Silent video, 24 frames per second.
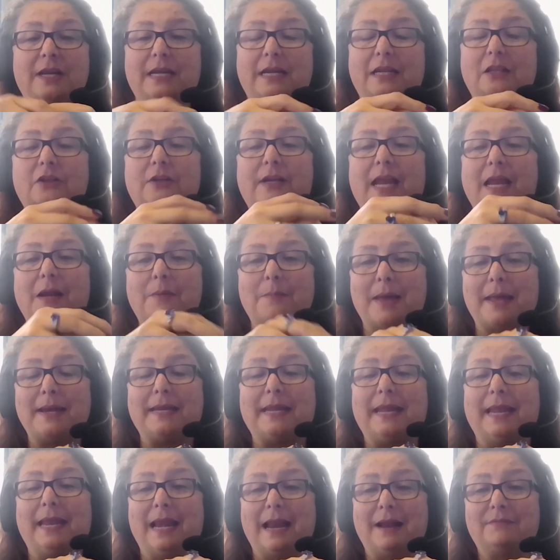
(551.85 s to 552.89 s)
neither can
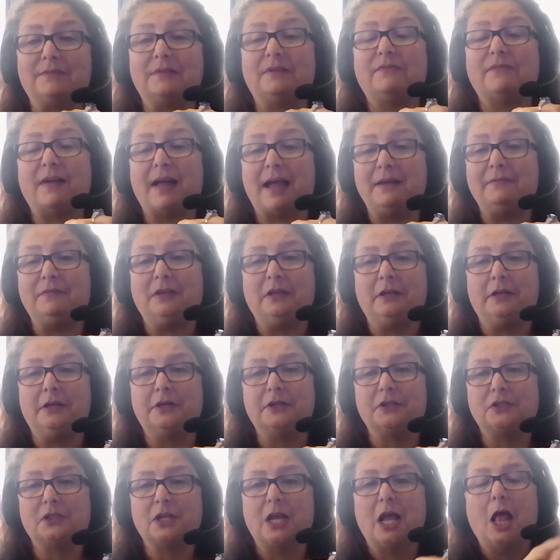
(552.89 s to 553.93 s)
Medicaid after 5
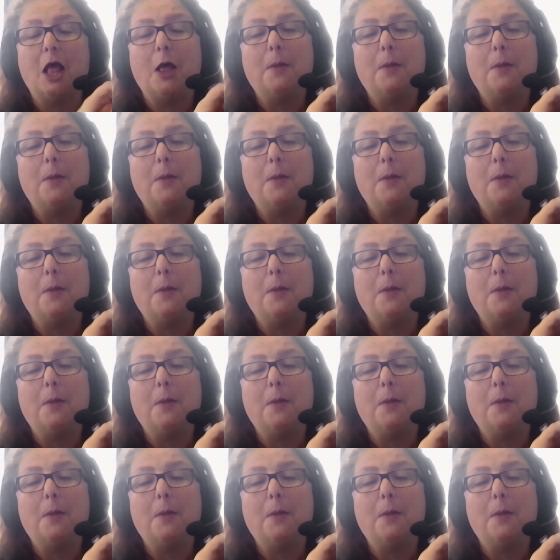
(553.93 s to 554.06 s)
years.